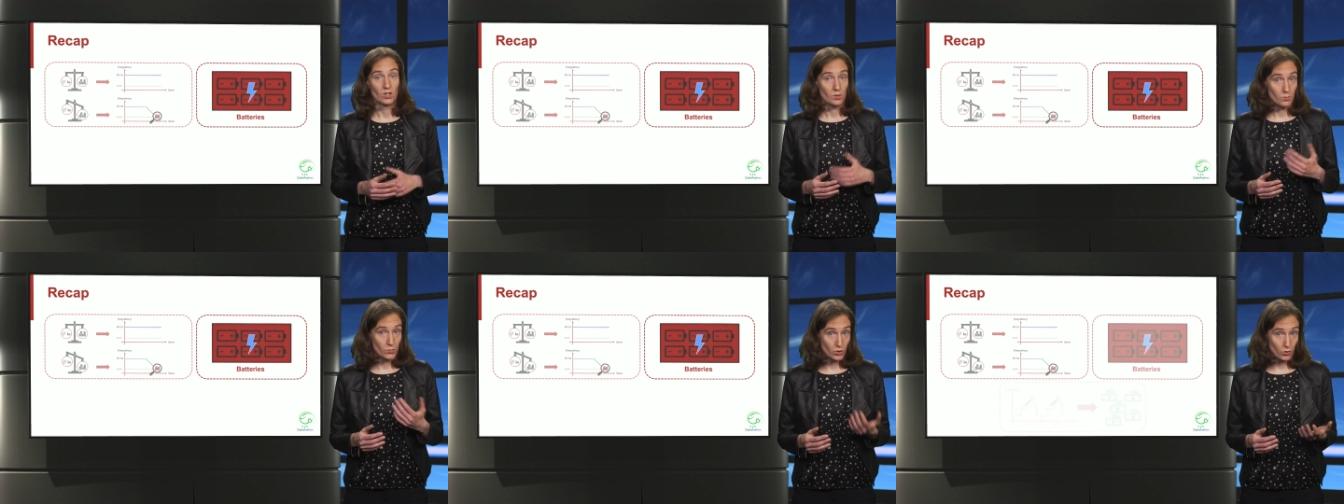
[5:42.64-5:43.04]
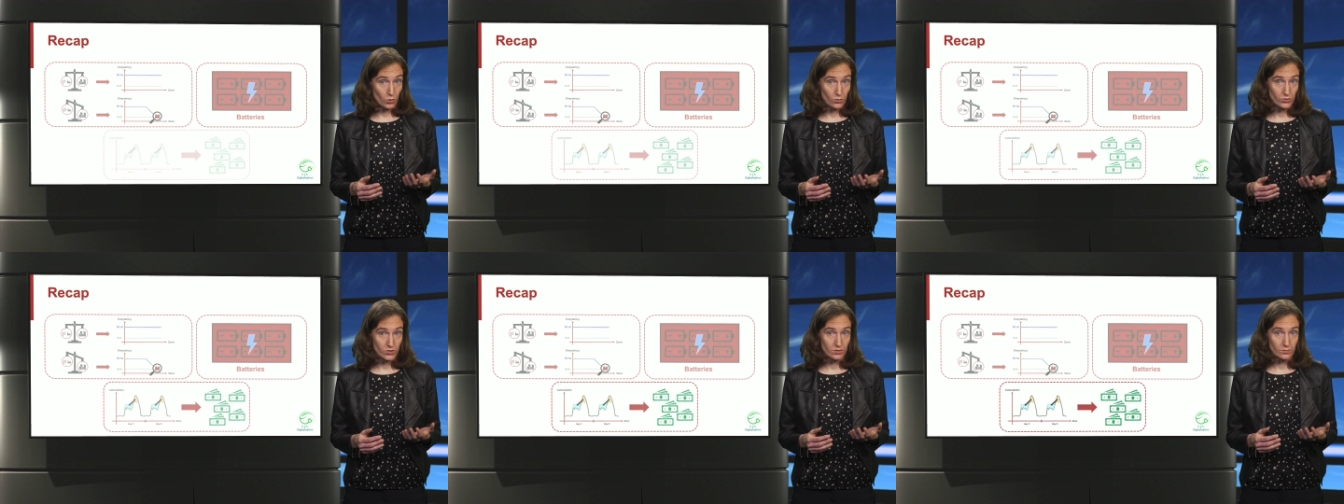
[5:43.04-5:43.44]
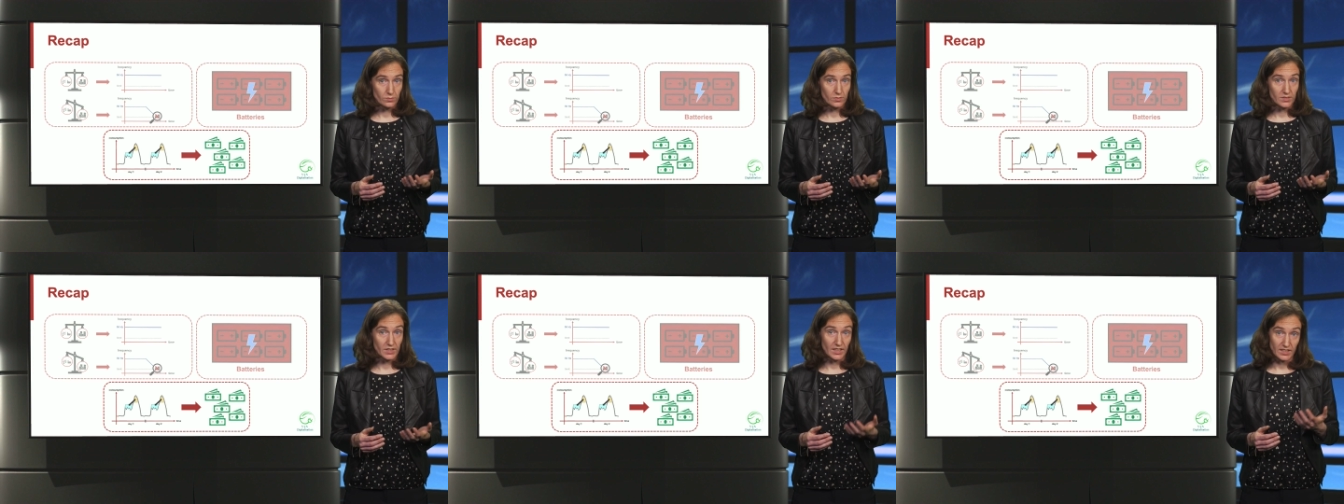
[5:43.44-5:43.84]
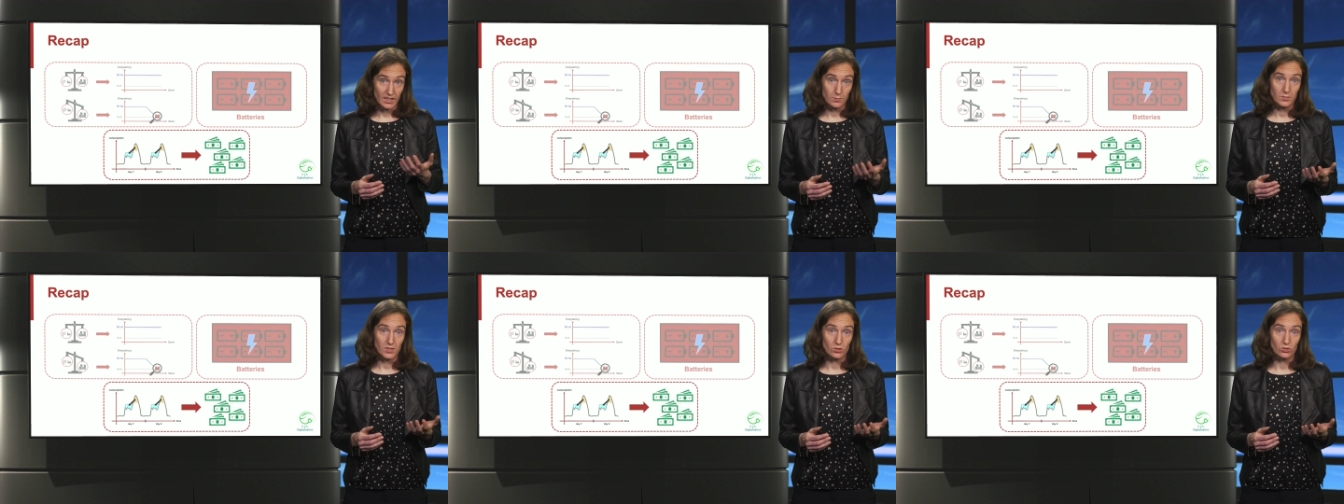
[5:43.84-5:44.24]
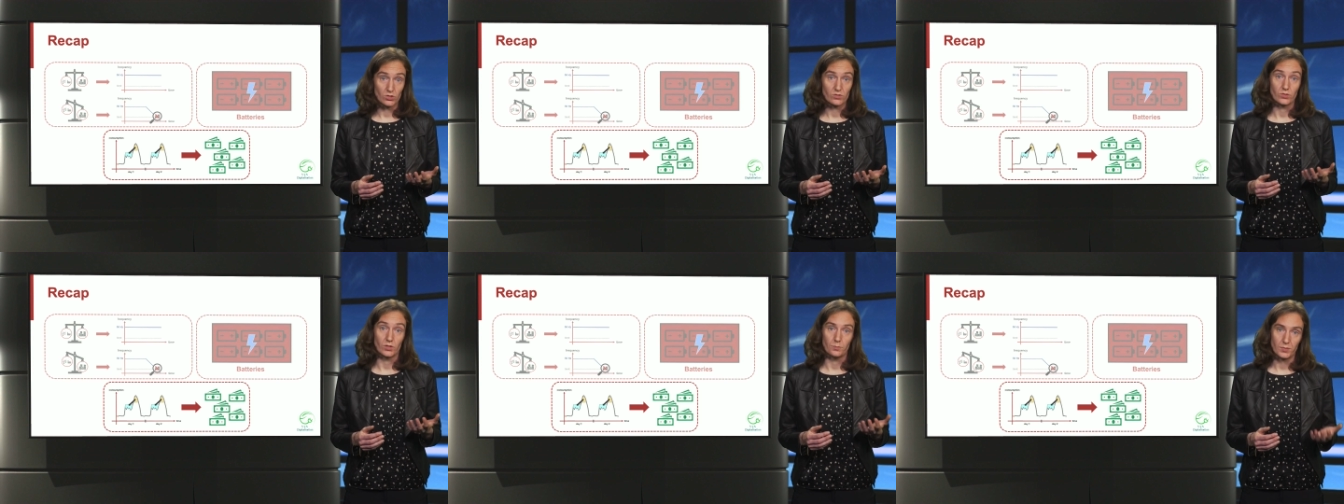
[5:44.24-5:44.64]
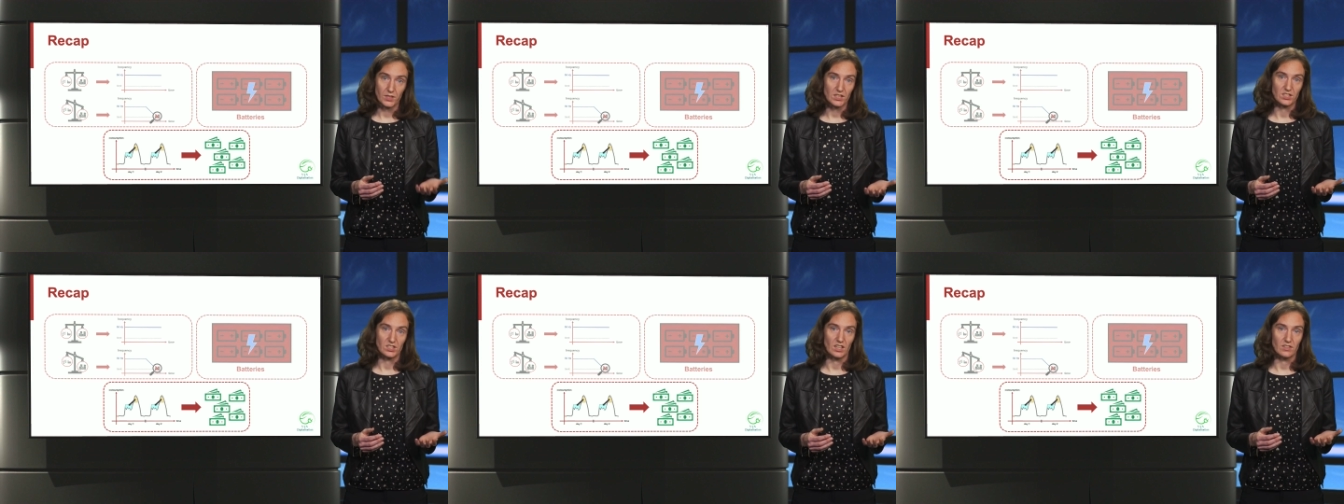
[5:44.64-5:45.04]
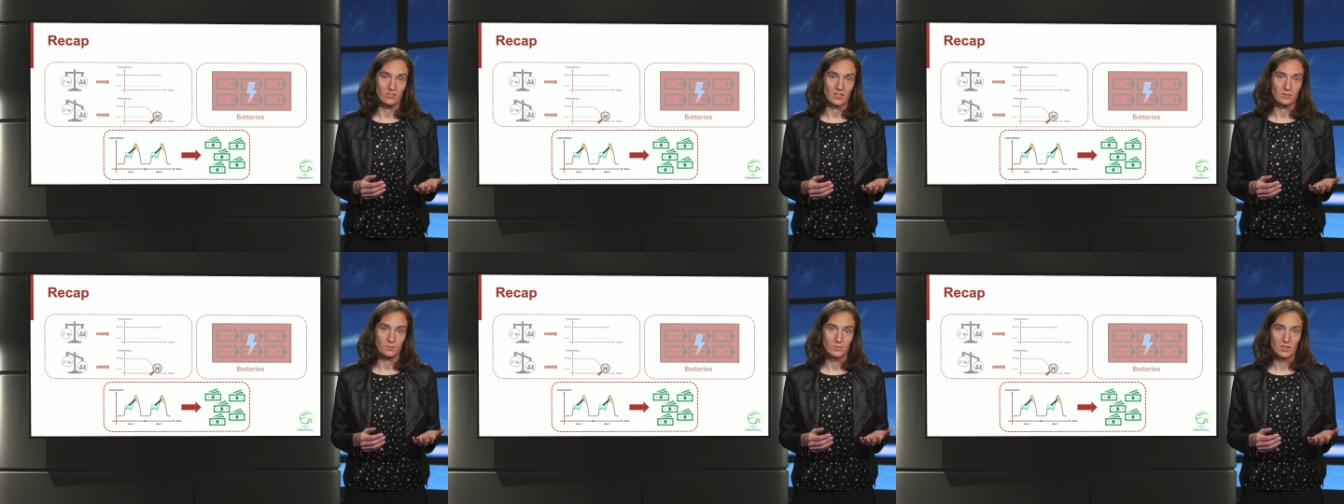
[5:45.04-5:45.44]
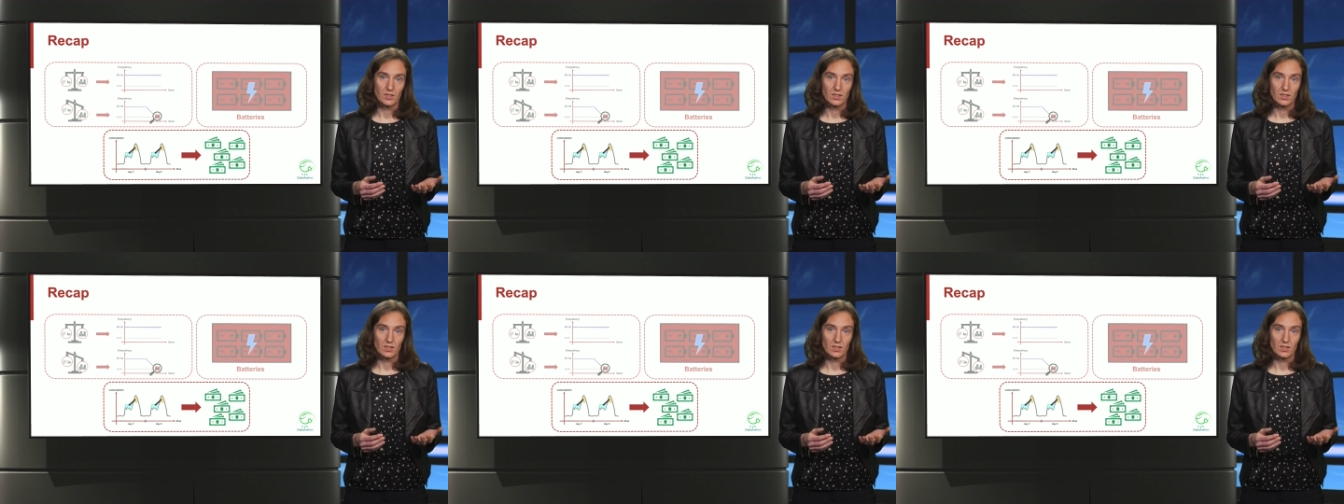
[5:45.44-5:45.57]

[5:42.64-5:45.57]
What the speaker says: Moreover, they can be used for peak shaving.